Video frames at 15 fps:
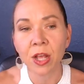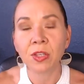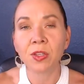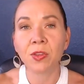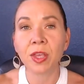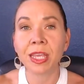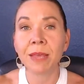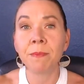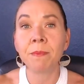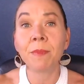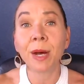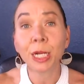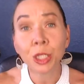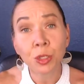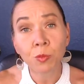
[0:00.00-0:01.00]
So they can
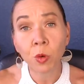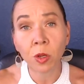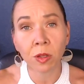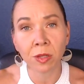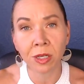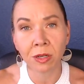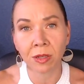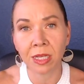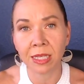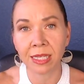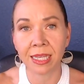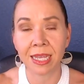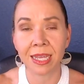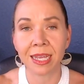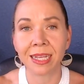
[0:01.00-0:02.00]
much more clearly
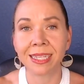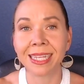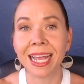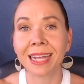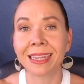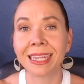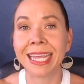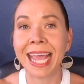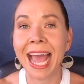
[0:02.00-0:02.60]
see exactly